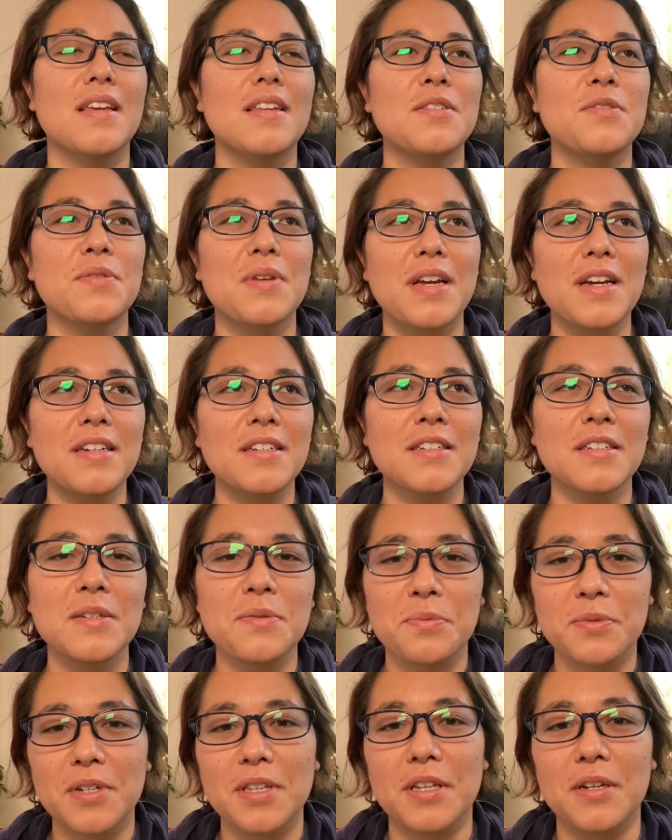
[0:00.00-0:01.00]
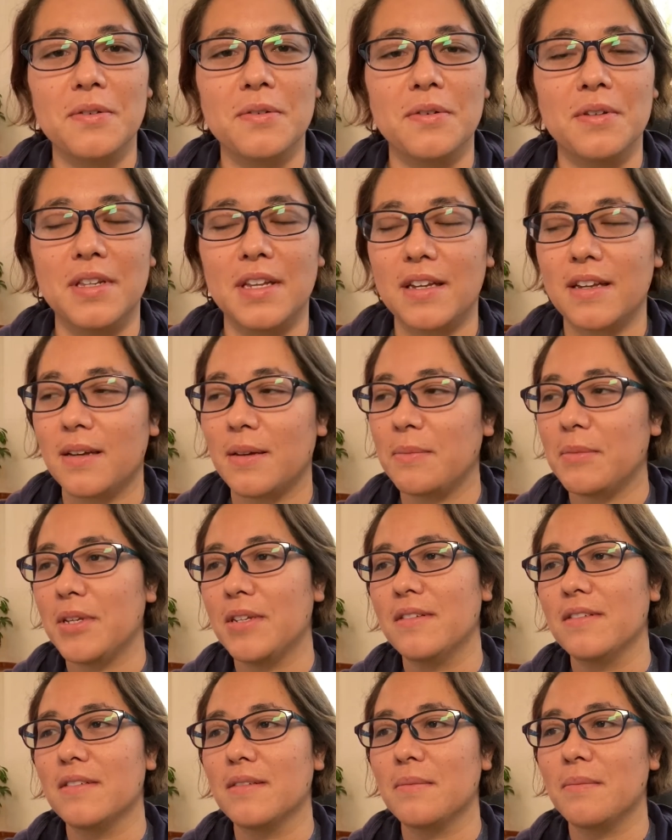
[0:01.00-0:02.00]
It's actually really cool. Like, I
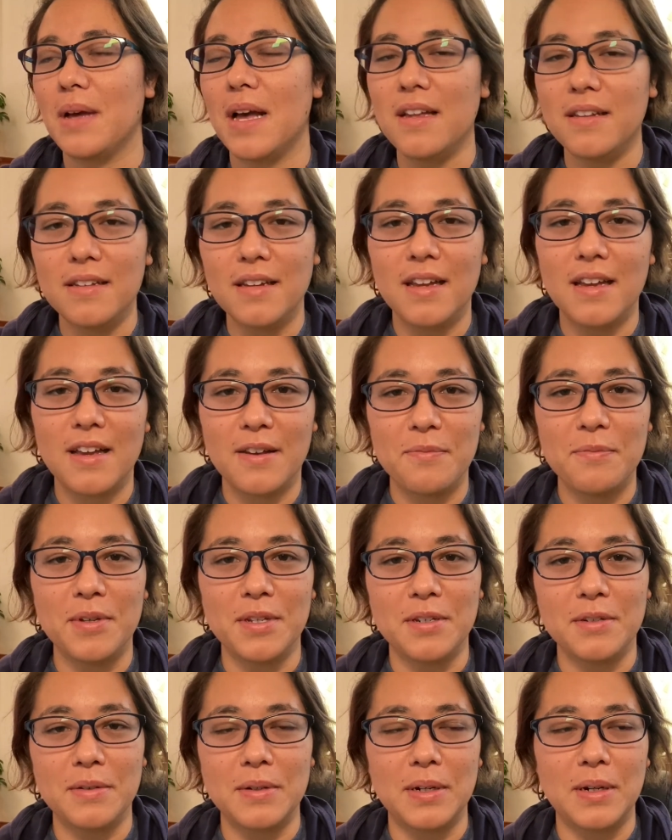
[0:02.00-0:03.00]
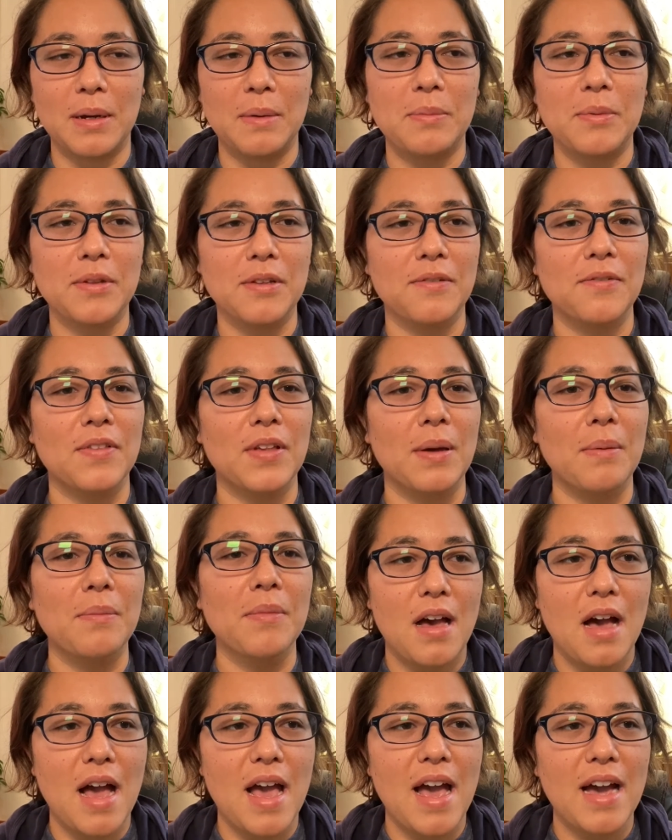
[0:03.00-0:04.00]
mean, Matt and I have been to a couple of them.
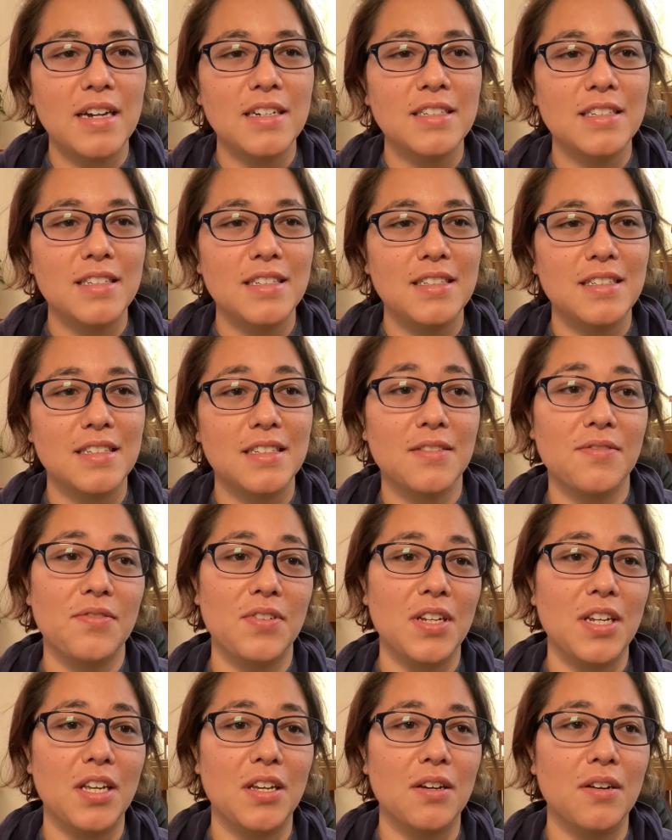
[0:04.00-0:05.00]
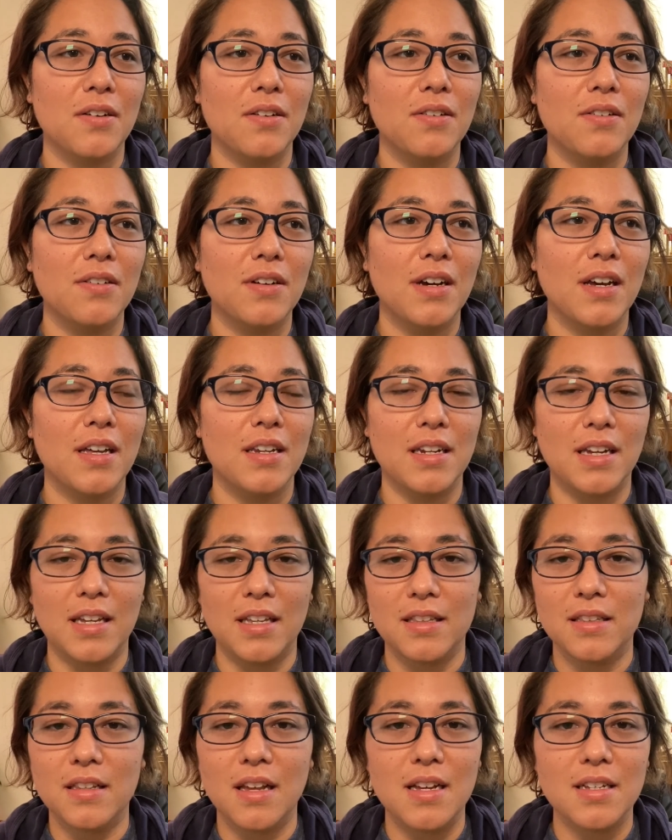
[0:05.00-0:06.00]
I actually did a video and I
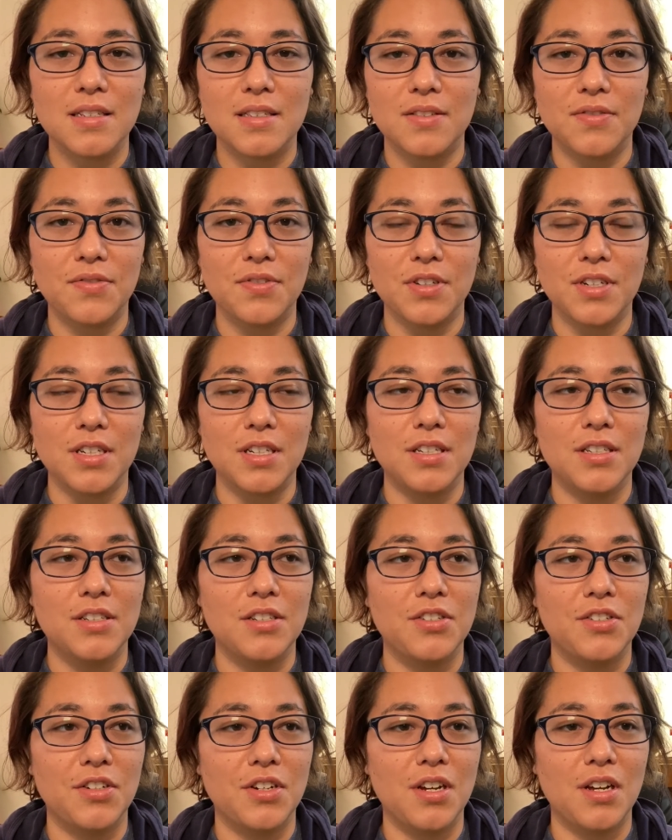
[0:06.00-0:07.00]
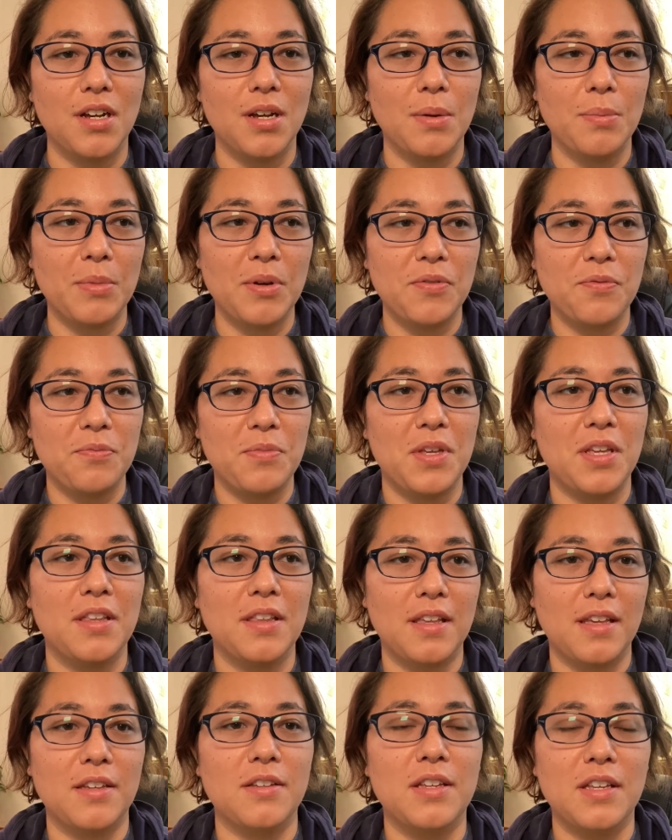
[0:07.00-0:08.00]
lost the footage of me
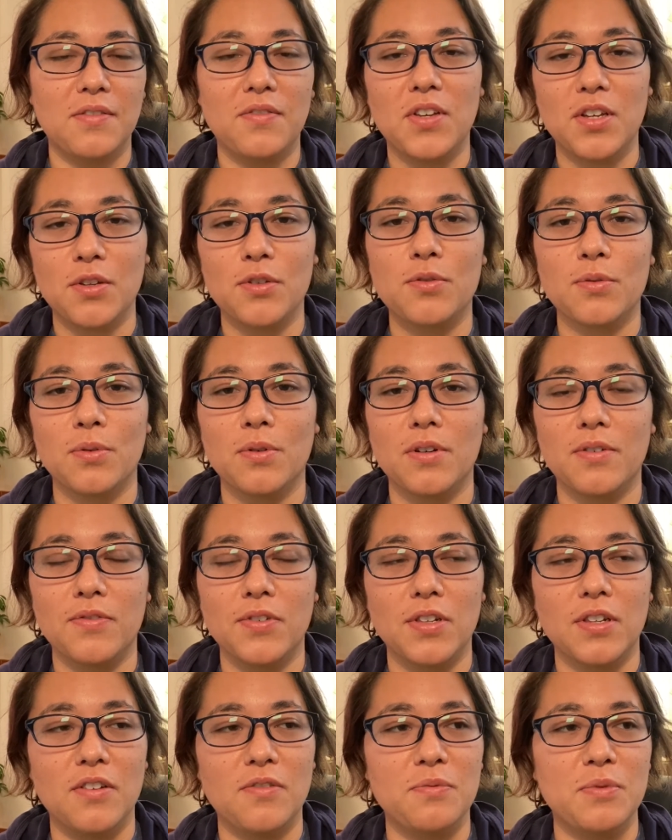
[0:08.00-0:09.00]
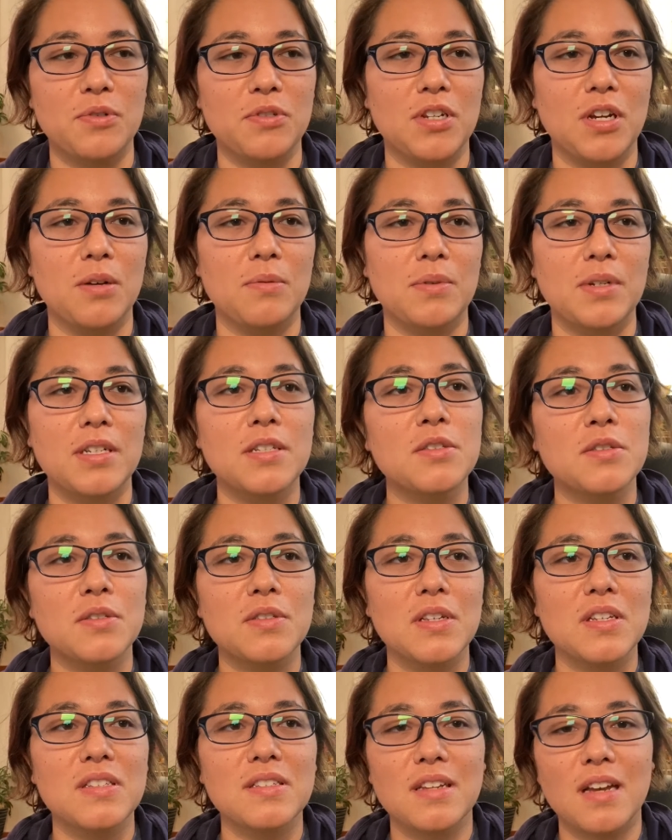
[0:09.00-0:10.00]
like giving a tour of a love motel, but
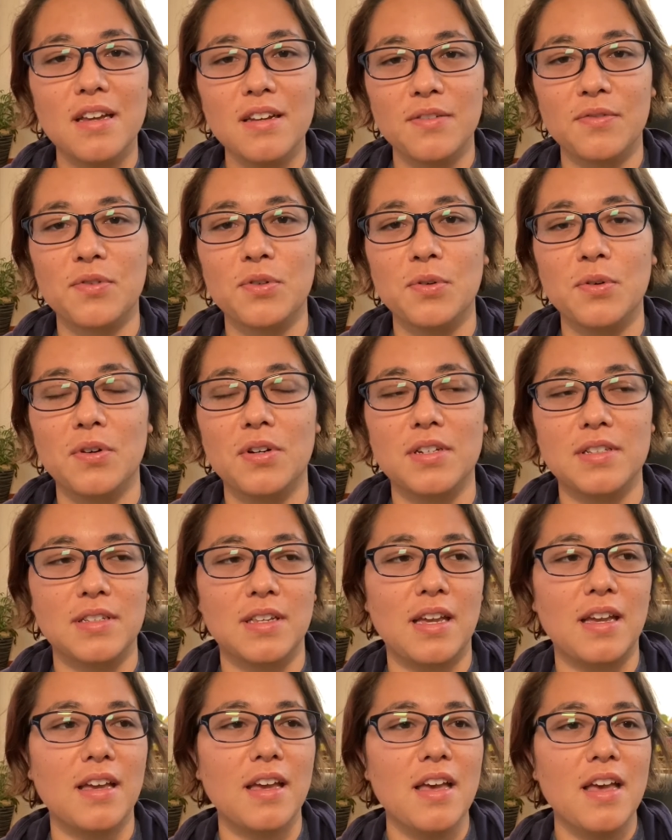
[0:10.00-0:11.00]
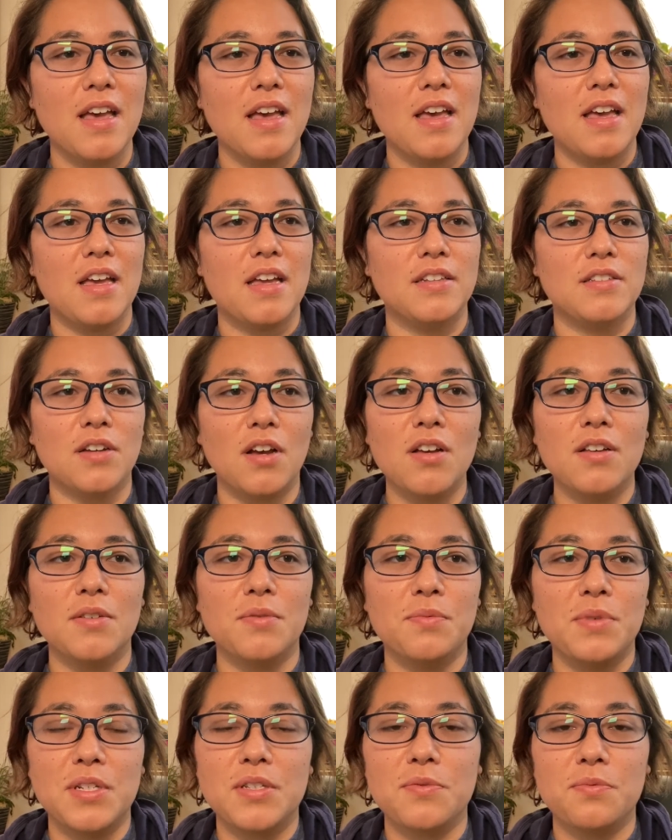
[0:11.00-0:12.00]
it's kind of cool because like it's
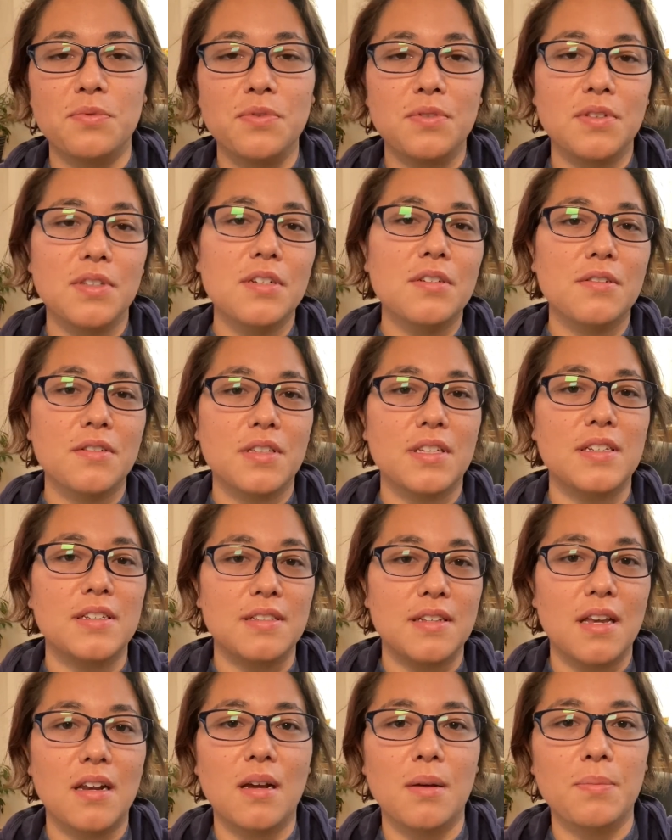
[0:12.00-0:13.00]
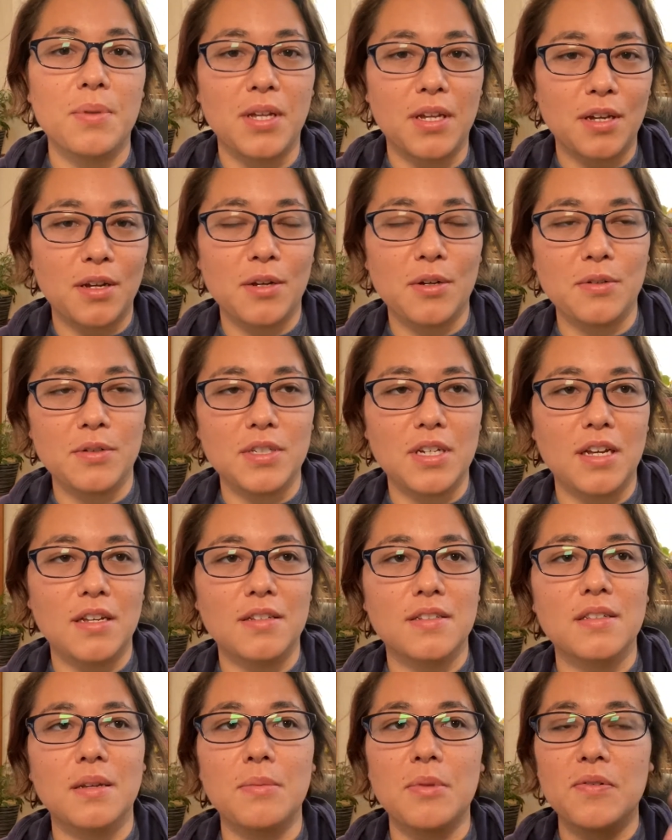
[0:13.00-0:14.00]
literally set up like a hotel.
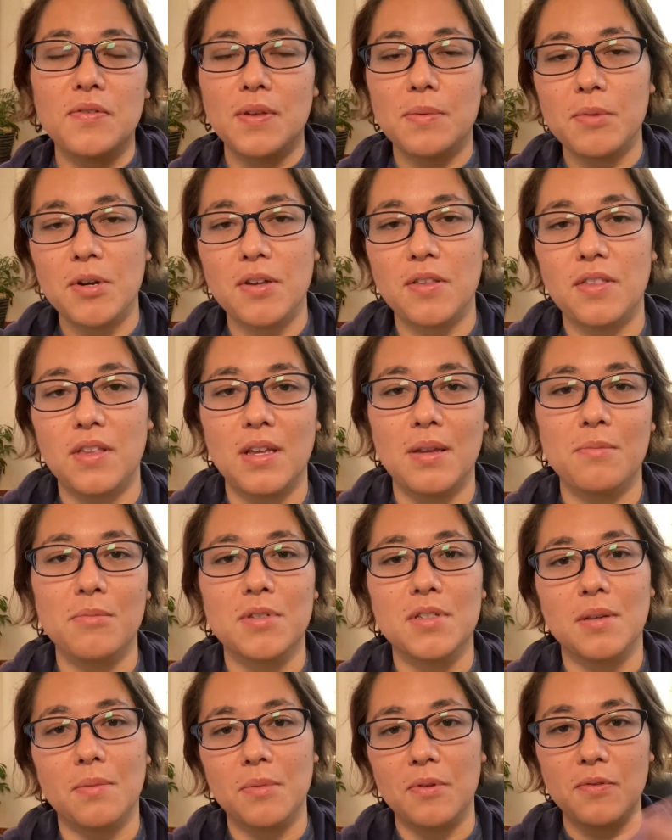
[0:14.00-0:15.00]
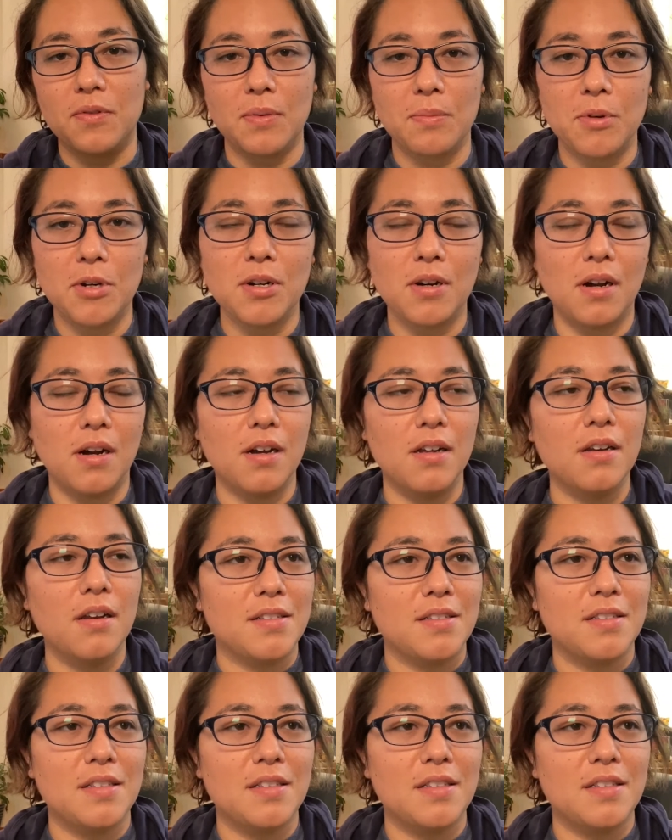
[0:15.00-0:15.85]
Some of them are themed, some of them are not.